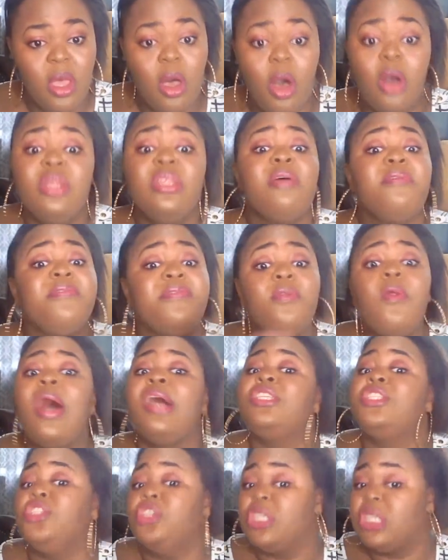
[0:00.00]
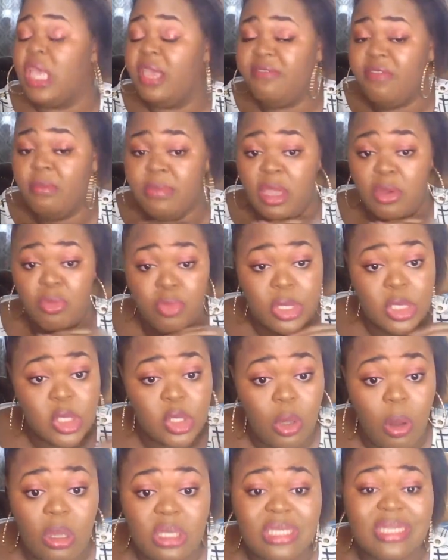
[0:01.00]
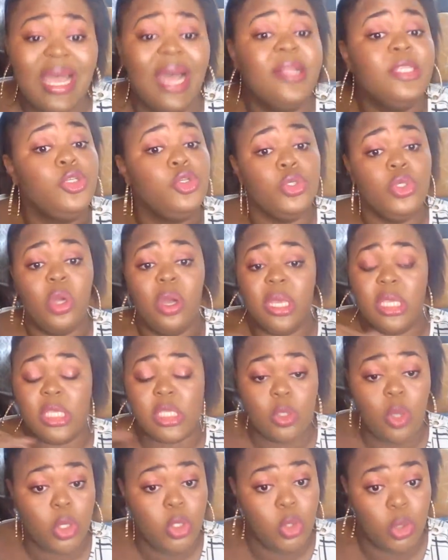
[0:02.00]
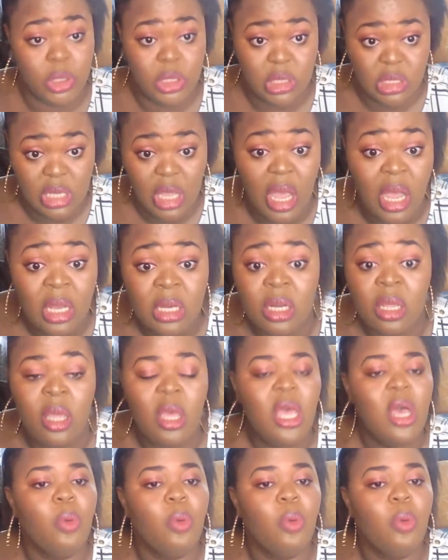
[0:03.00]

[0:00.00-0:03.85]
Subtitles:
On the floor, as I just gave him the results that Junior is not your son.